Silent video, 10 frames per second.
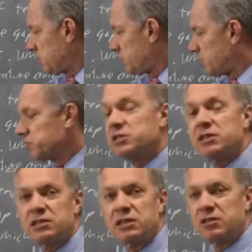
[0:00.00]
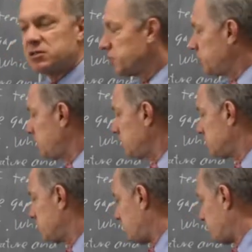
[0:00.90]
times 60 gives me a
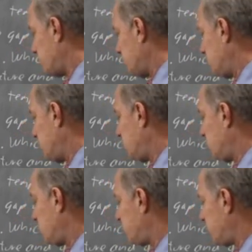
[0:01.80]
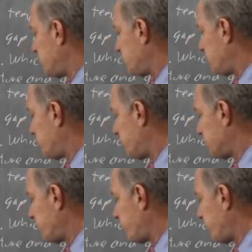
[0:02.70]
huge number. Minus
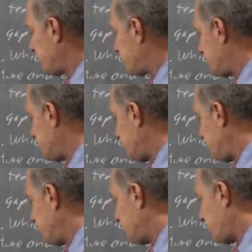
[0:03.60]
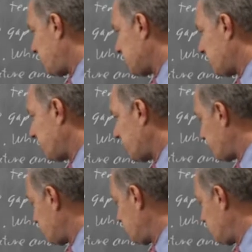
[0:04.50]
2.875 is still a huge positive
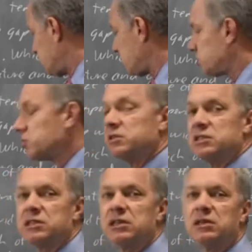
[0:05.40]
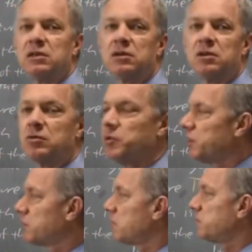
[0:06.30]
number. So choice D will
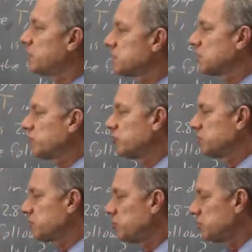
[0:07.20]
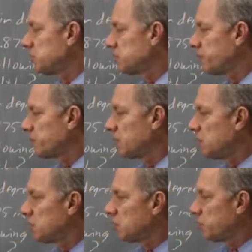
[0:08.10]
not match that first point.
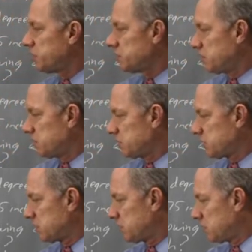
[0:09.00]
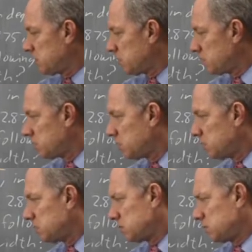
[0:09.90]
The question is,
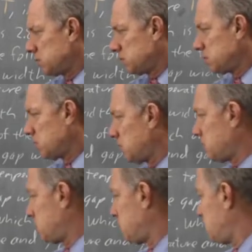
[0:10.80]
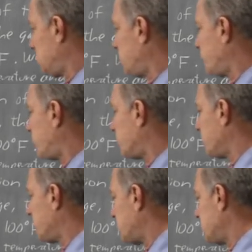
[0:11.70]
huh, 40
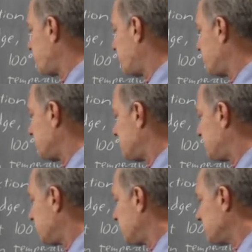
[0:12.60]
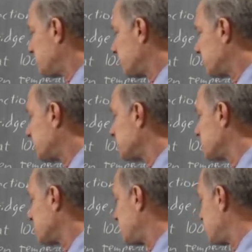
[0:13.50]
minus 40 is 0, 0 times 60